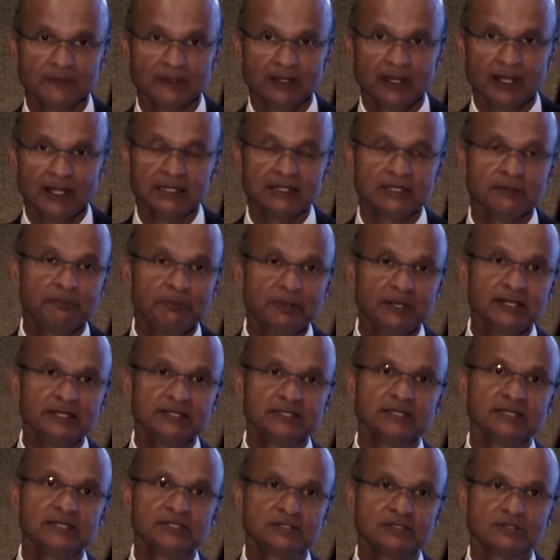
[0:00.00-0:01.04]
And the
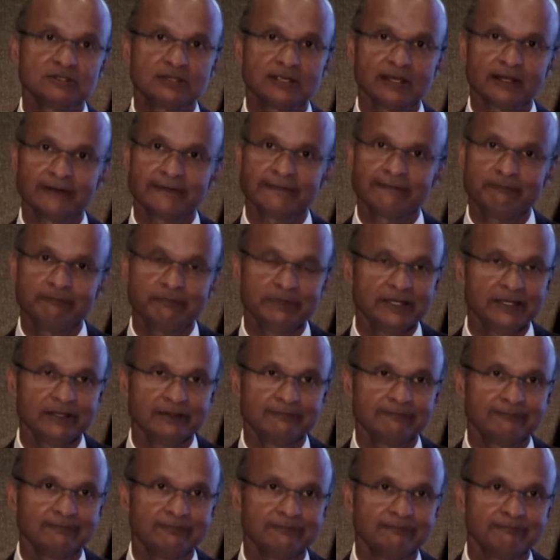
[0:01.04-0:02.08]
ability to kind of be
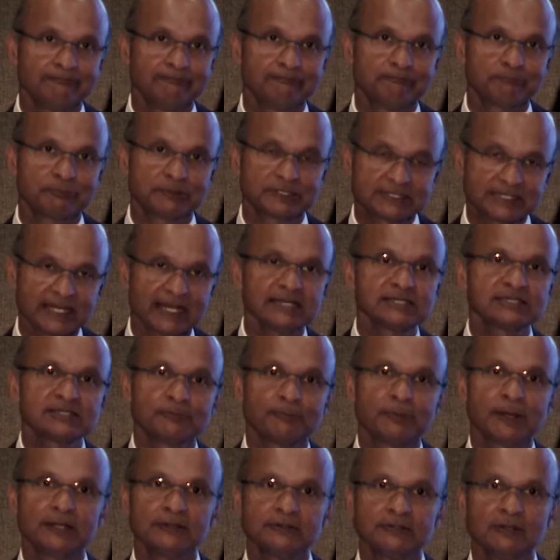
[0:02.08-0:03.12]
precise
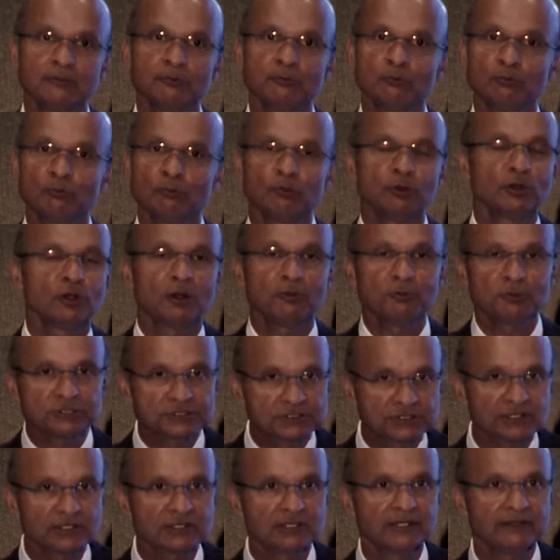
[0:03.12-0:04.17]
about them will almost
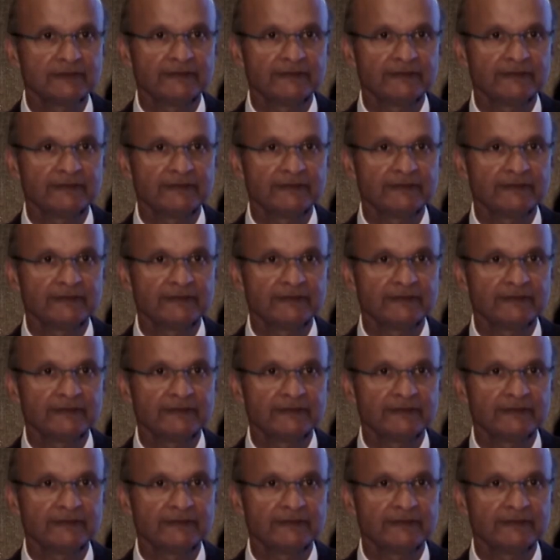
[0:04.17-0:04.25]
certainly